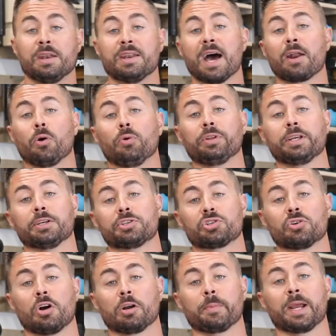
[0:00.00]
Not only is
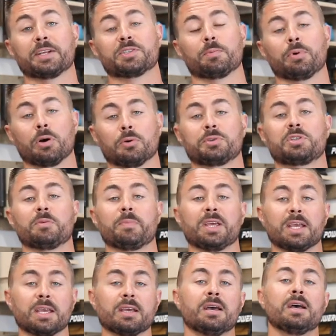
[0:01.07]
strongman supposed to
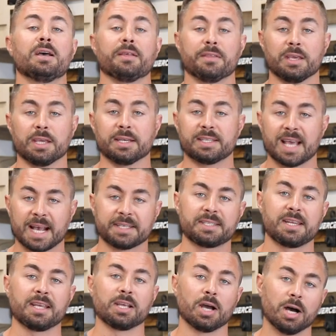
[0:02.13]
be the
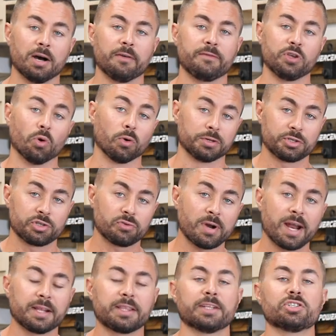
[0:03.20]
testing of your
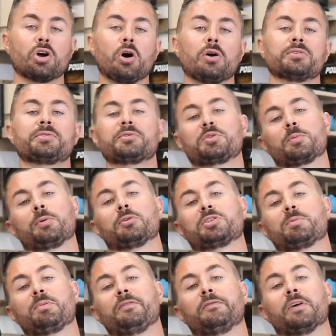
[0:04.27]
strength, it's also supposed
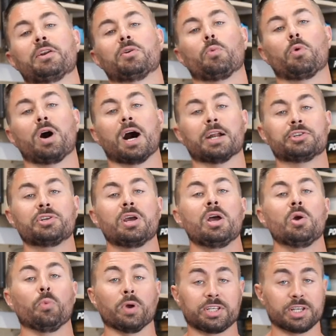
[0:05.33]
to be fun to watch,
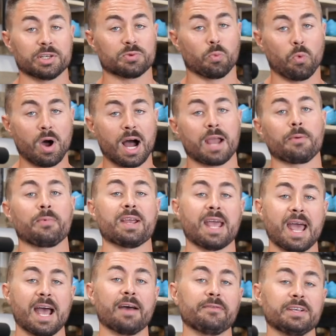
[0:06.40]
which is why we
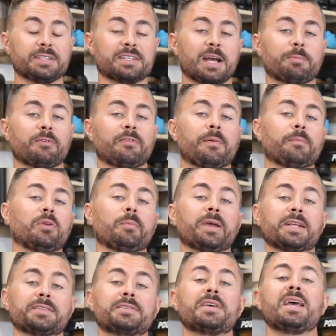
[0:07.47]
have these type of
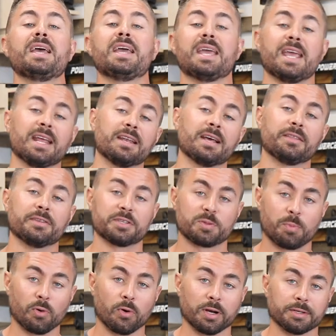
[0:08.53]
implements in the
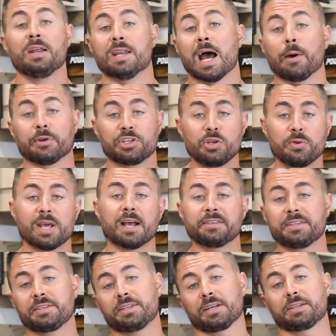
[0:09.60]
sport. Now in
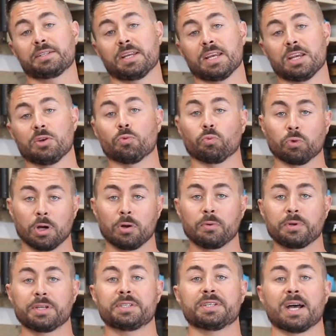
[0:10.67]
2016,
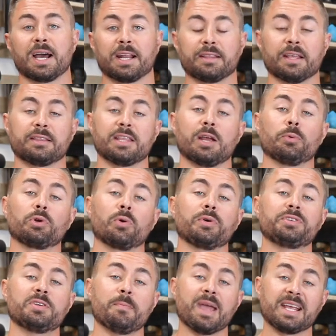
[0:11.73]
Rogue decided that they were
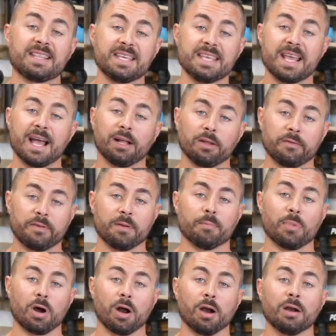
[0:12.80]
going to make the elephant
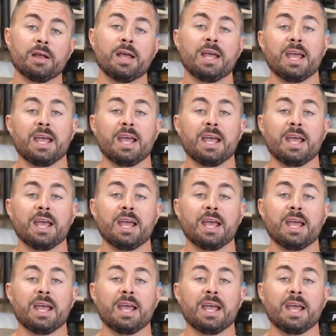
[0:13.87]
bar.